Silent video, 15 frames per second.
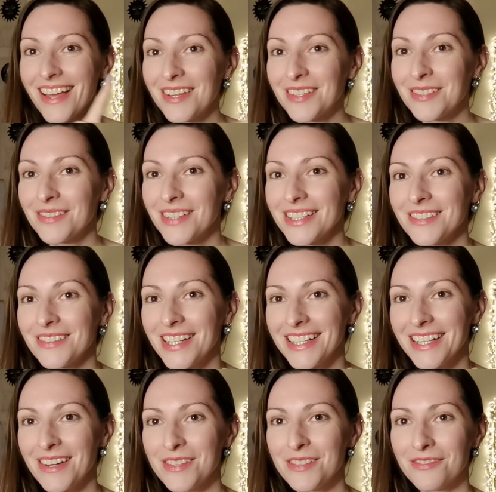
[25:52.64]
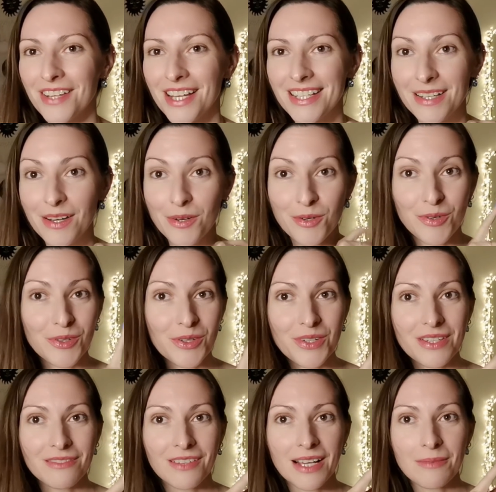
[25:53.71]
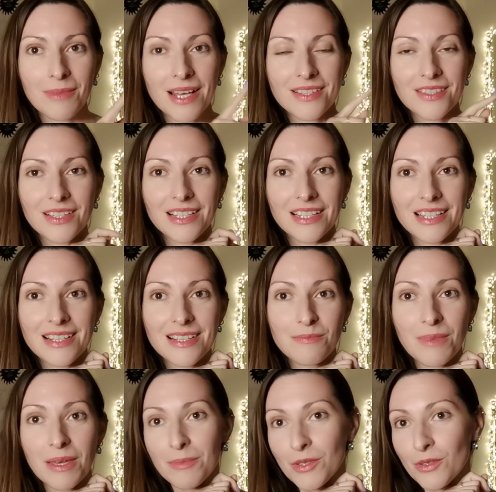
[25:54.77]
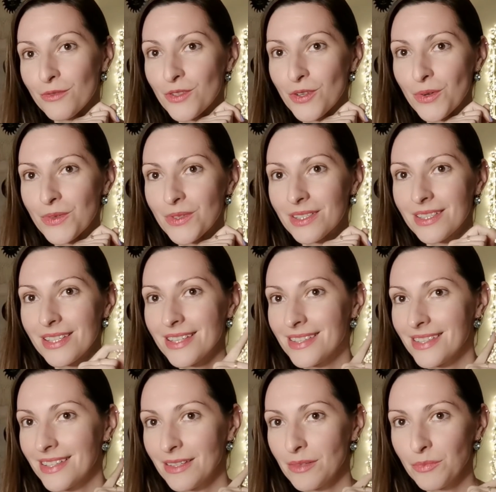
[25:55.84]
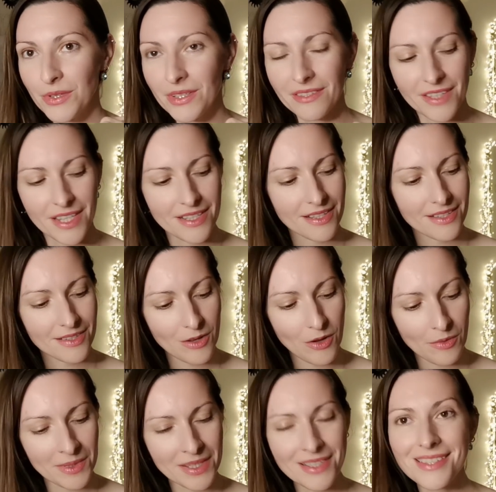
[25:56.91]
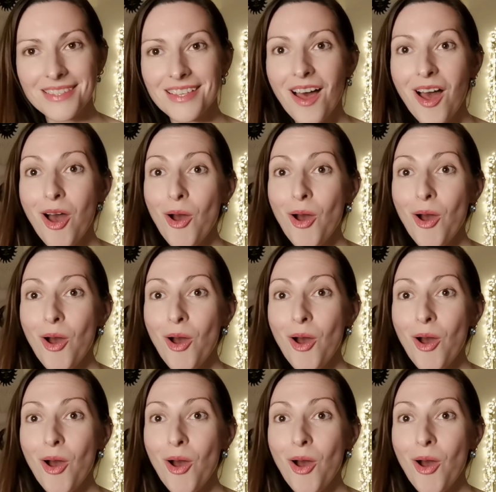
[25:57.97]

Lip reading: Are you ready right now to find out who your divine masculine is? Maybe you've chosen this in the previous installments.